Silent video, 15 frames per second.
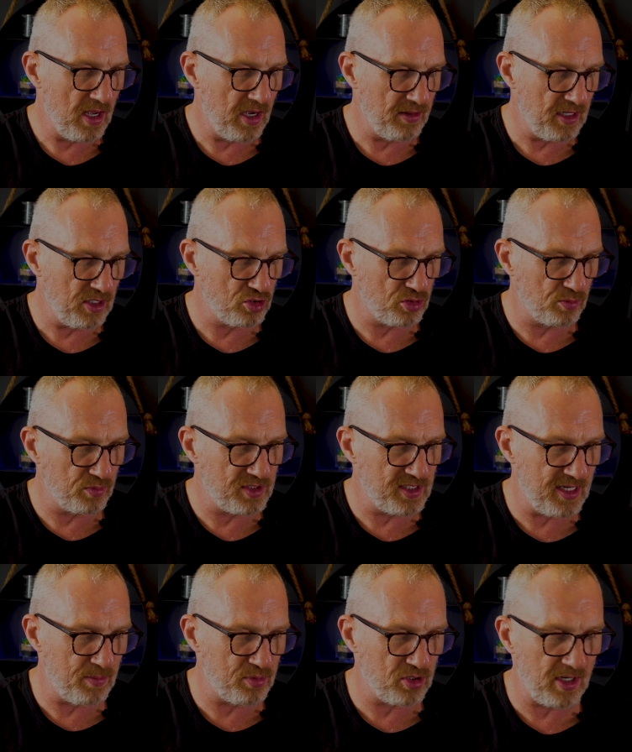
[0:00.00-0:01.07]
and then some
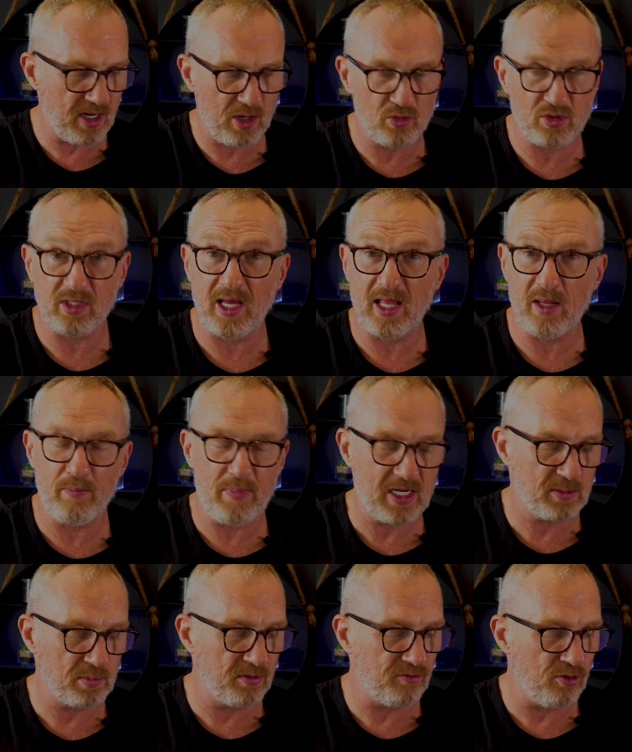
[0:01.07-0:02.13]
tips on how to get the
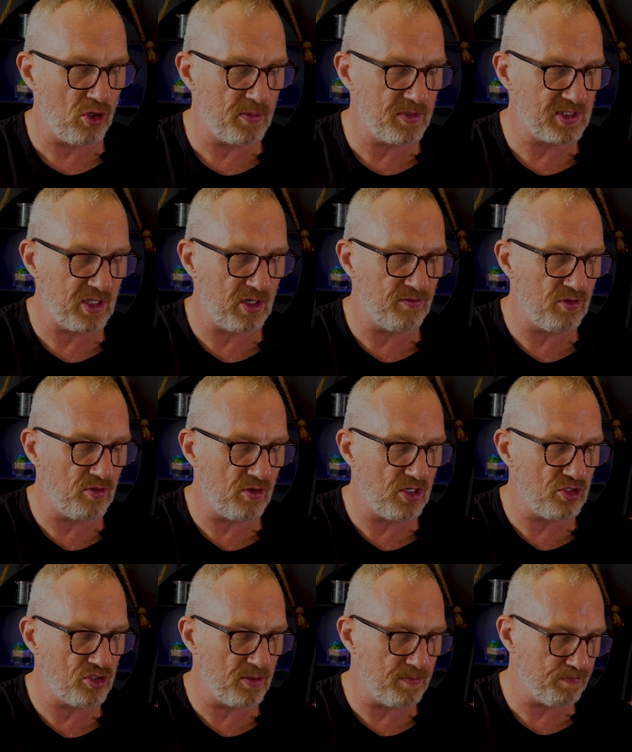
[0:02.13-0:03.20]
best performance out of your
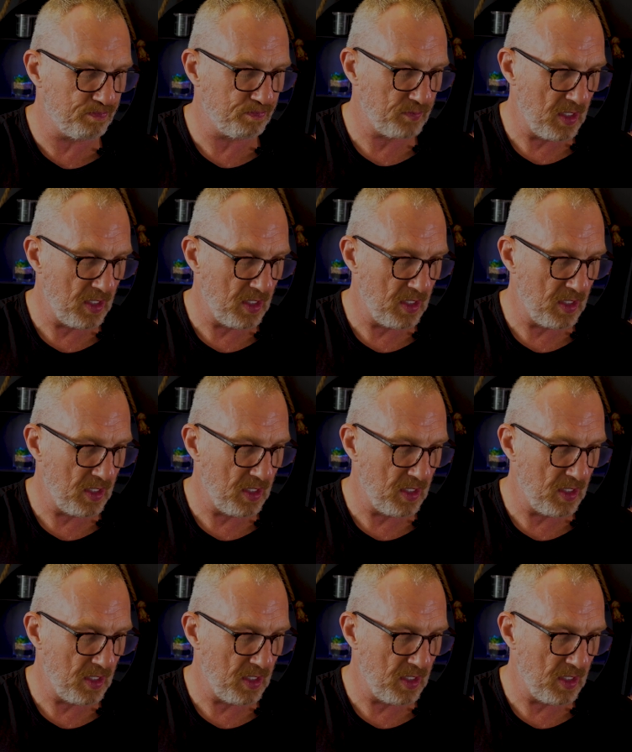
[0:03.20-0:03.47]
engine.